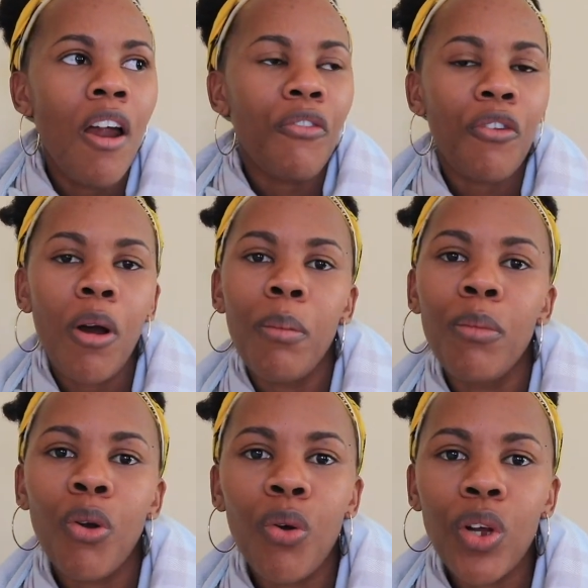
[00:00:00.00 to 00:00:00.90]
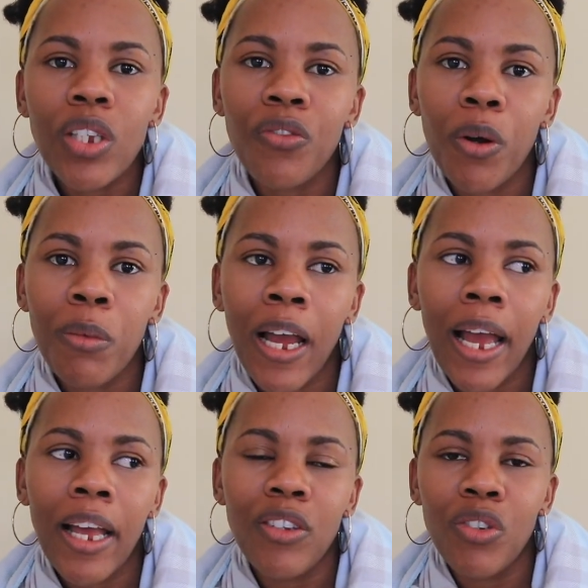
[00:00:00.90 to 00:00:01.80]
from looks, from
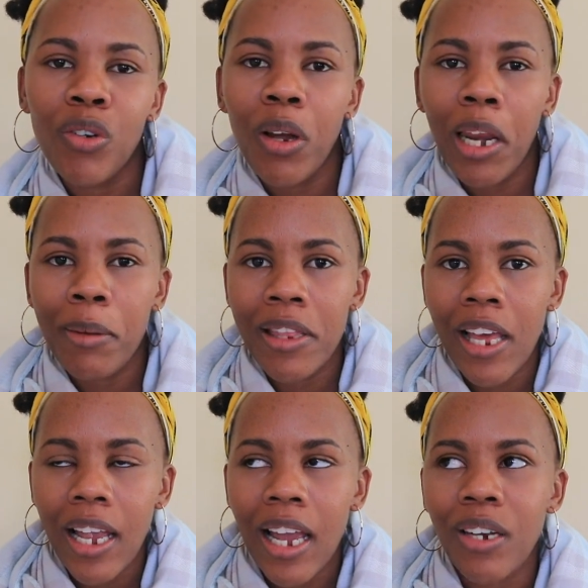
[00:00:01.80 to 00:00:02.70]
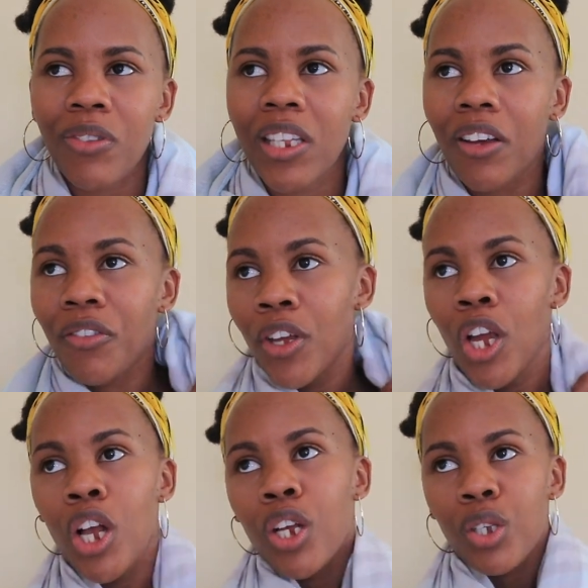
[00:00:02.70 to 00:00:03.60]
guys, you know what I mean? That kind of stuff.
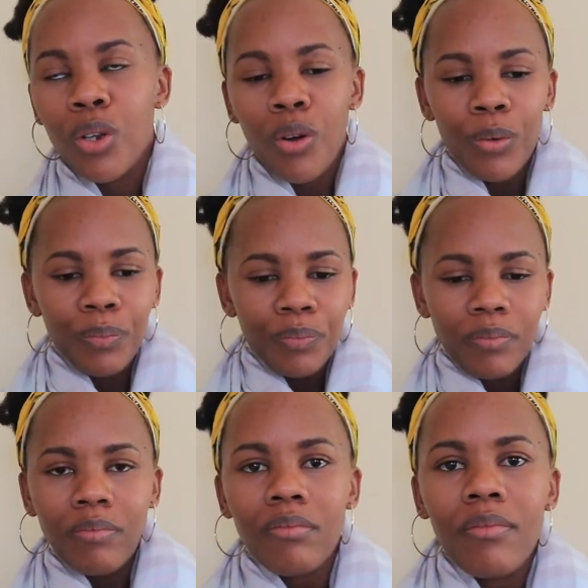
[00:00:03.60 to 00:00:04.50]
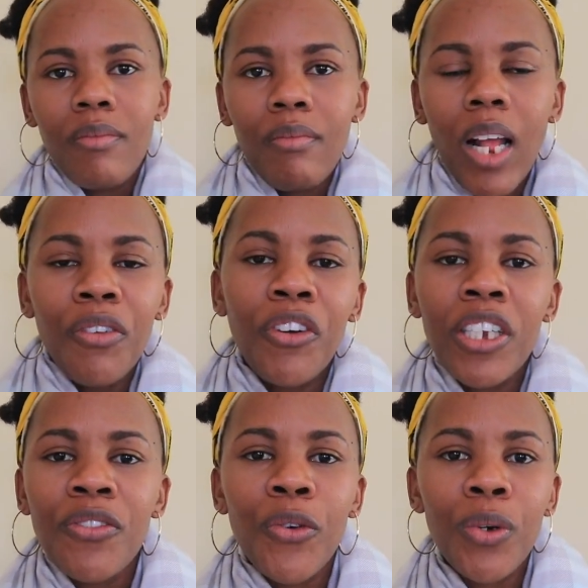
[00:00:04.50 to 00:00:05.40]
So
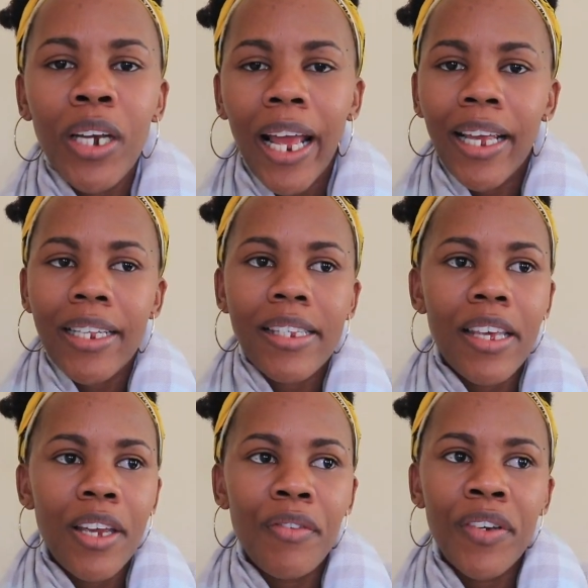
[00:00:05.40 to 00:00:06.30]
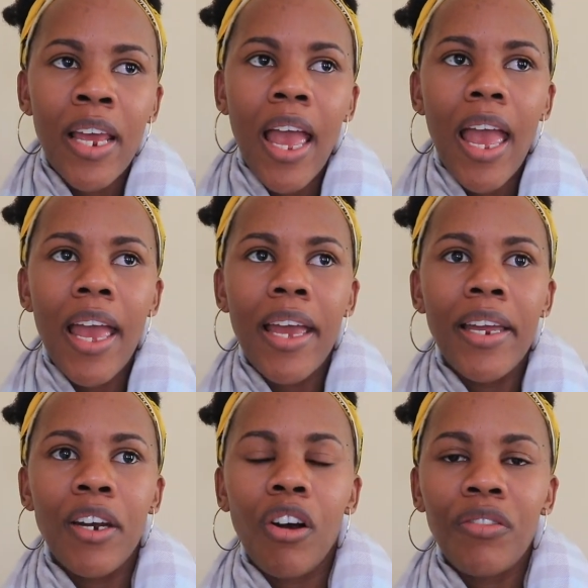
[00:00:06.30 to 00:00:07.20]
fast forward, I get saved,
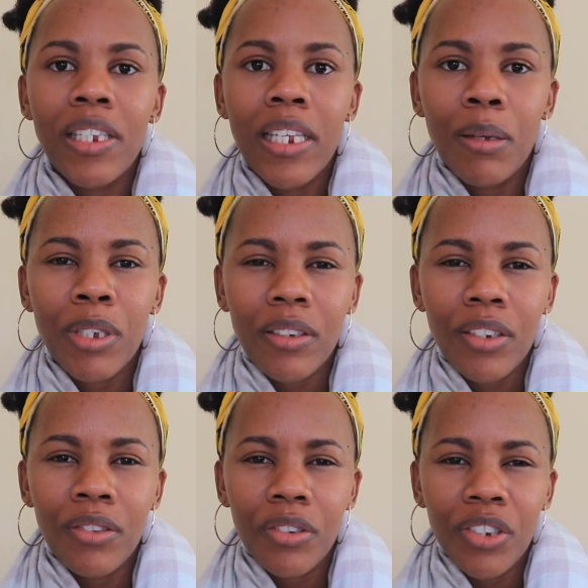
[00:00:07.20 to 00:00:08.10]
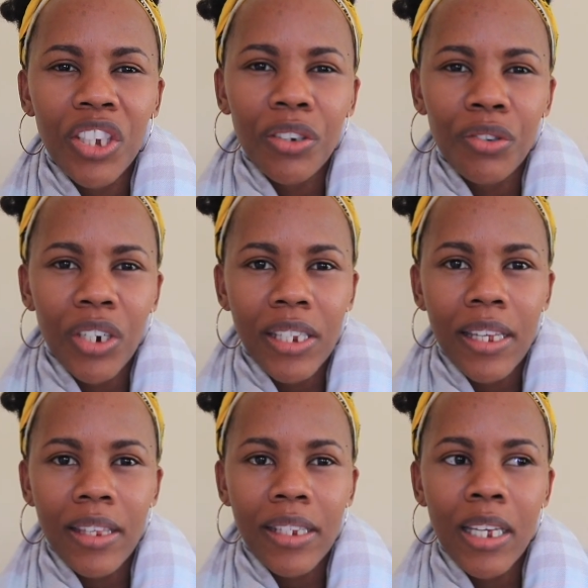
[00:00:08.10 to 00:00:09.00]
and obviously I'm still
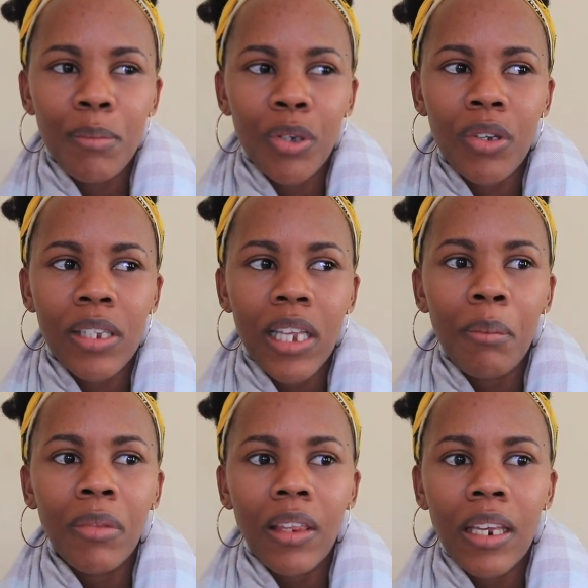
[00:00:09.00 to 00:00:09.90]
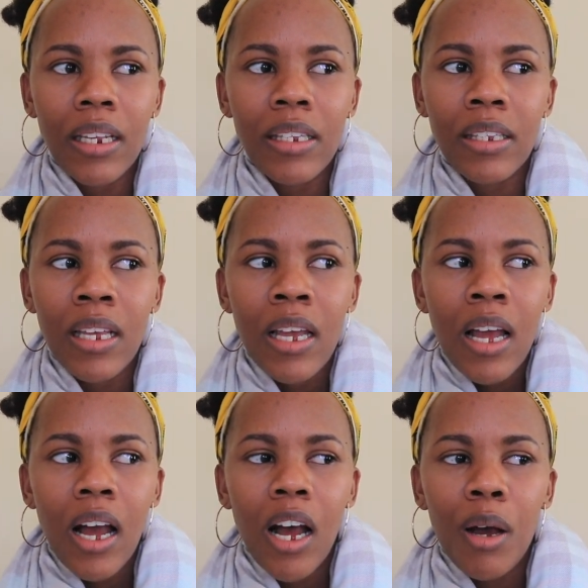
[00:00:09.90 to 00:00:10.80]
dressing the same because some things
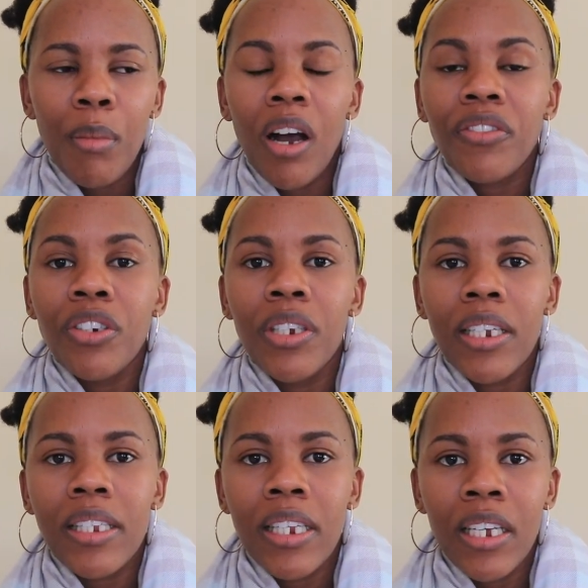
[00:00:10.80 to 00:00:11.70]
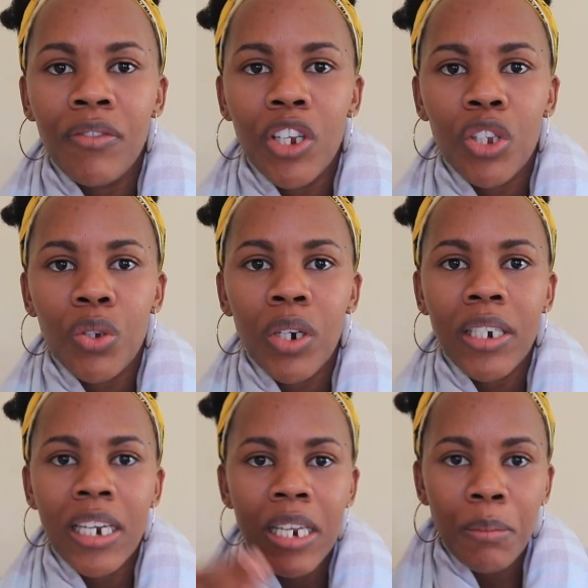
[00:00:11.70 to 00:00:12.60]
after you get saved, it's
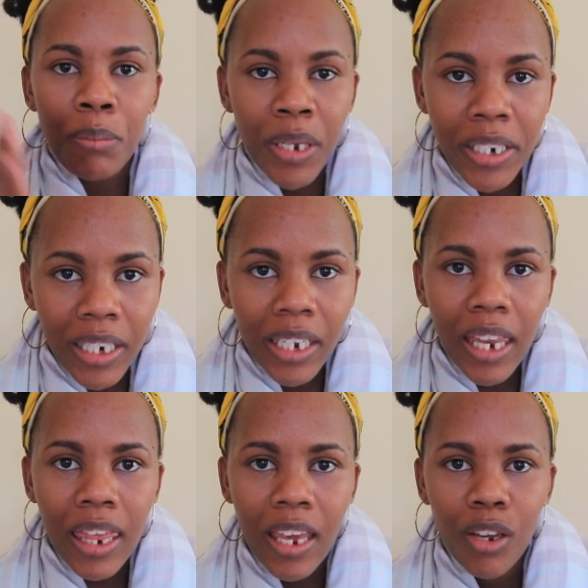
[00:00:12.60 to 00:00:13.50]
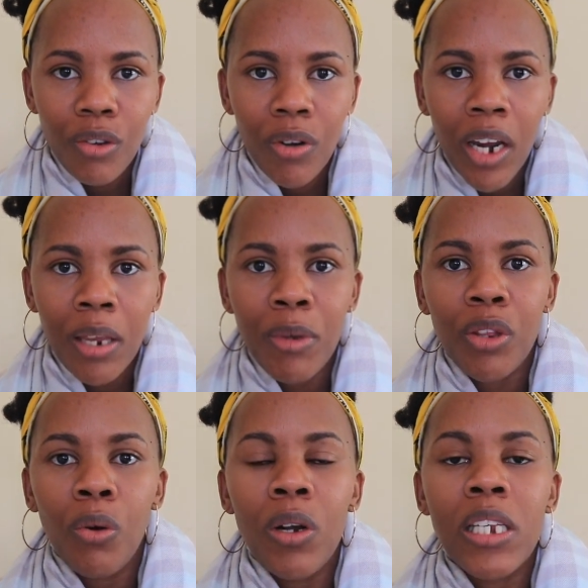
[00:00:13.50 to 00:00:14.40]
not an immediate thing, you know what I
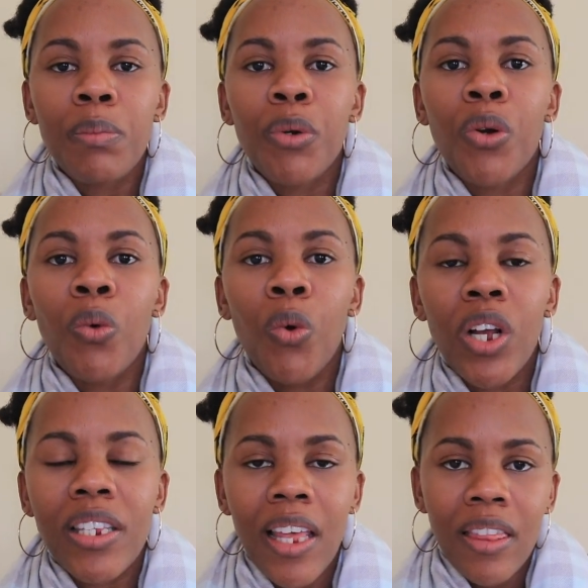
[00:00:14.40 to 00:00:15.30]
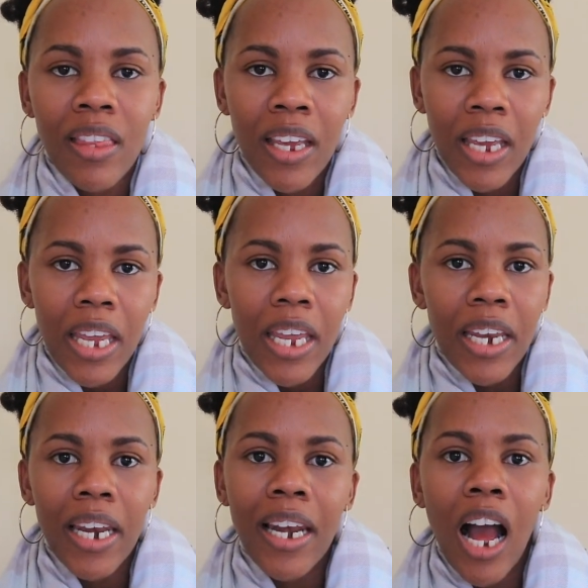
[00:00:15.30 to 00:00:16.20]
mean? The Holy Spirit works that thing
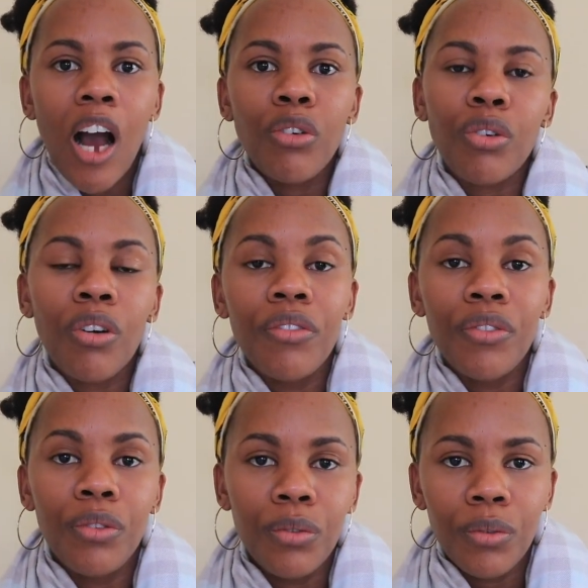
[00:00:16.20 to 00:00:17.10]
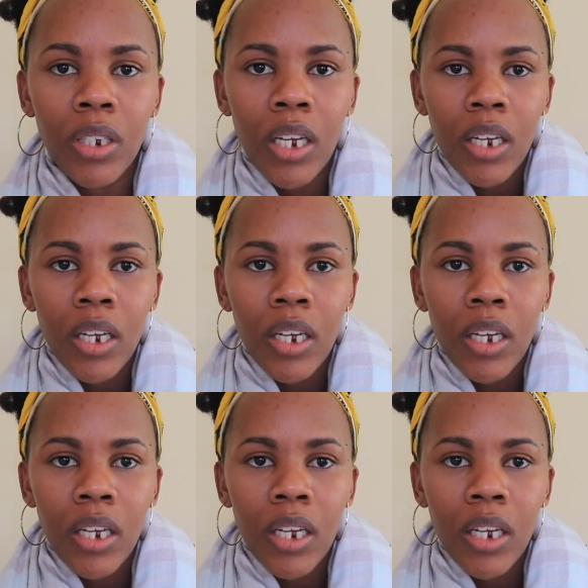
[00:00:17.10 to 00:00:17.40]
in and out of you.